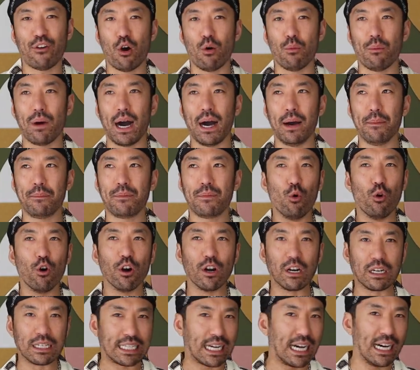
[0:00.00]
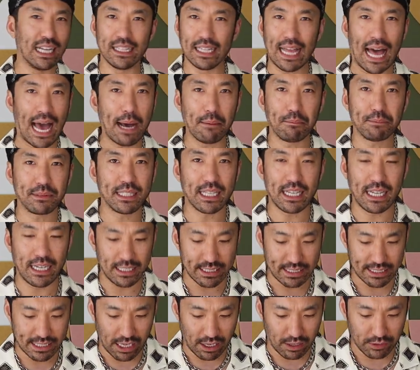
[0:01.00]
foam up or collapse in
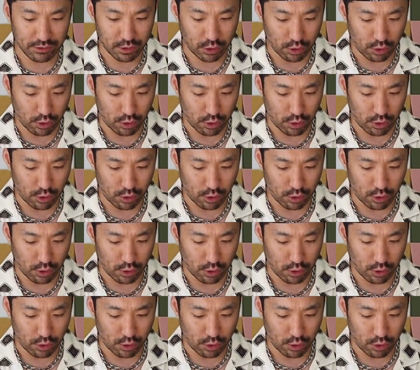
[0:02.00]
itself.